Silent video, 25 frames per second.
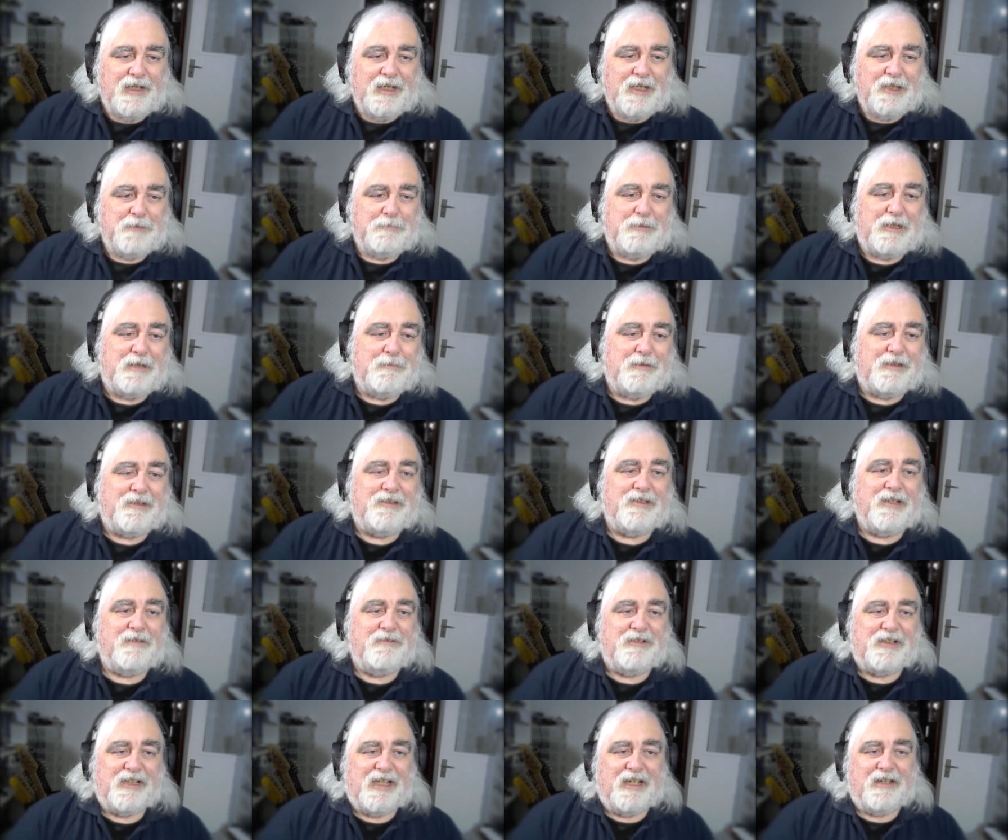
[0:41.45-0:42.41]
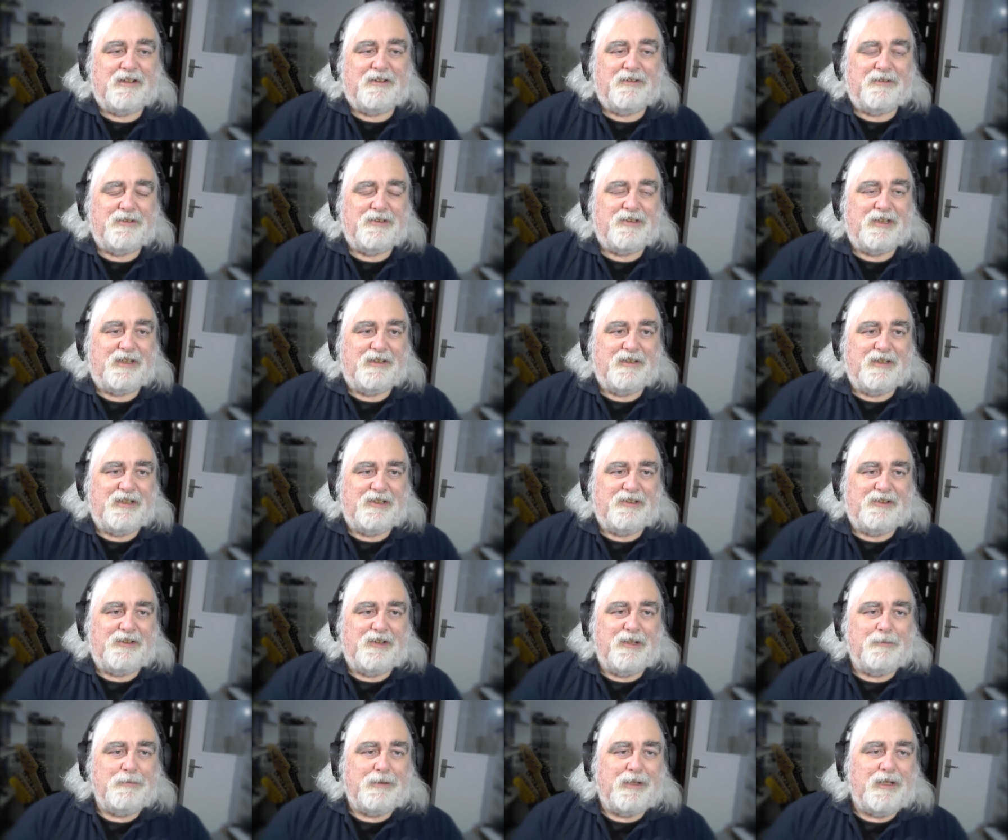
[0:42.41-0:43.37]
it's been a bit tougher to get content this
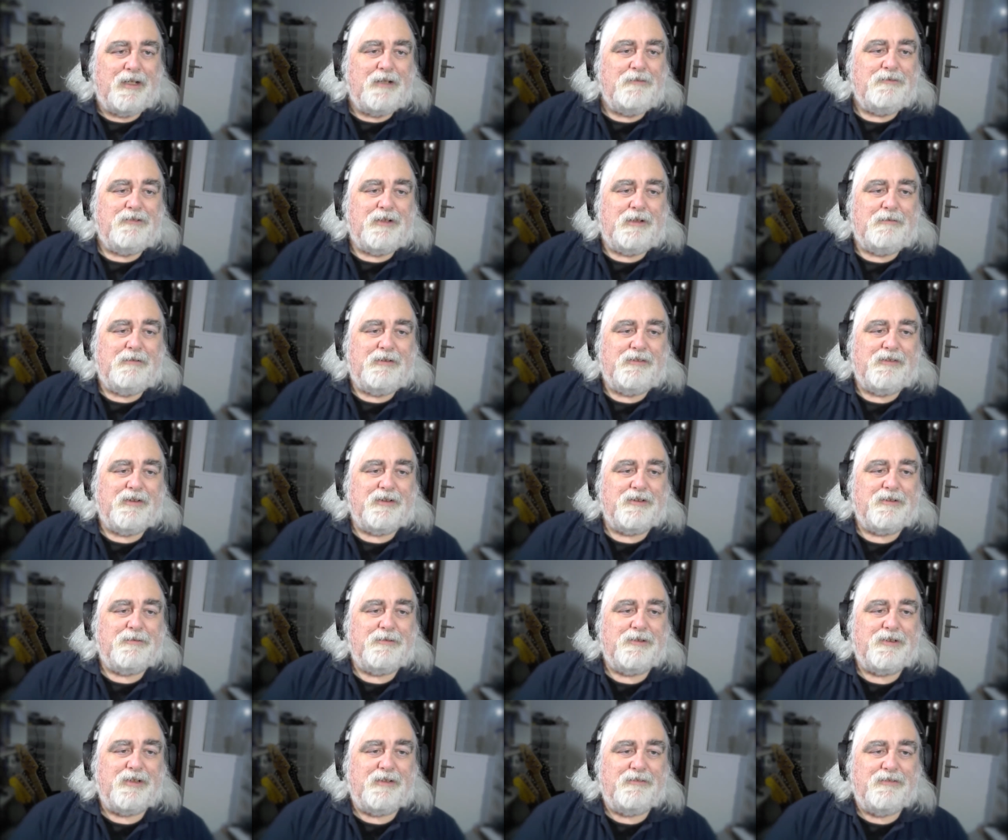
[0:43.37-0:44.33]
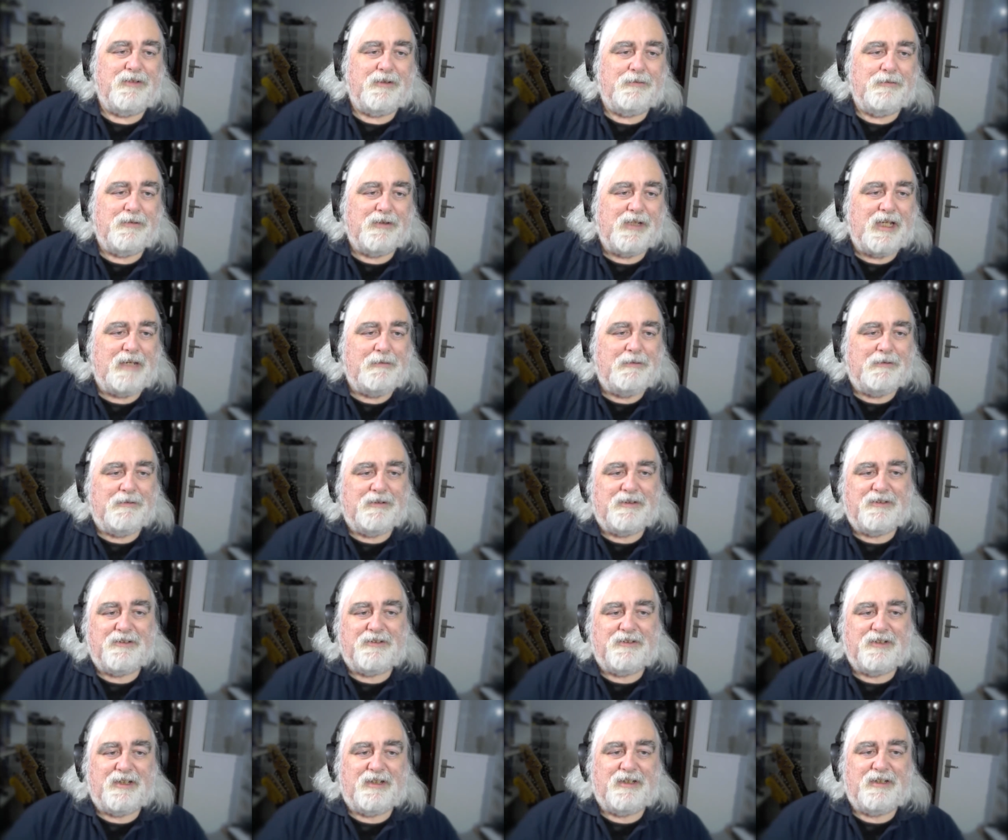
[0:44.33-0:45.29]
year, but hopefully, we've got some stuff that will keep you
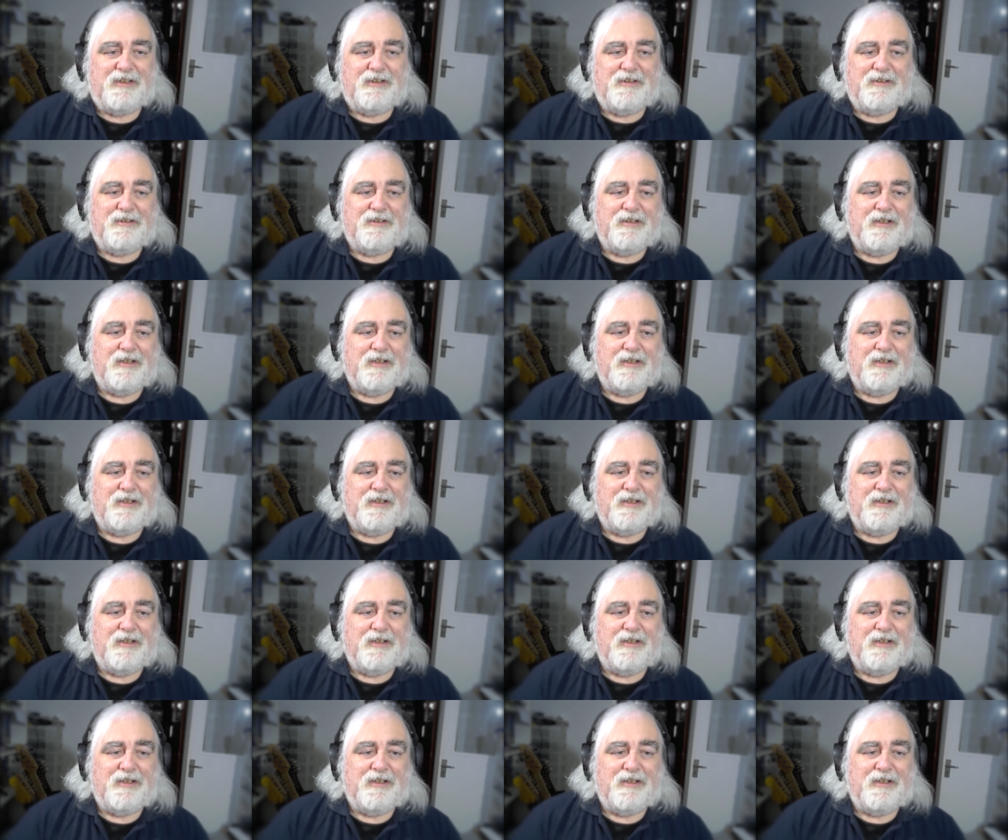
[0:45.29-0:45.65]
entertained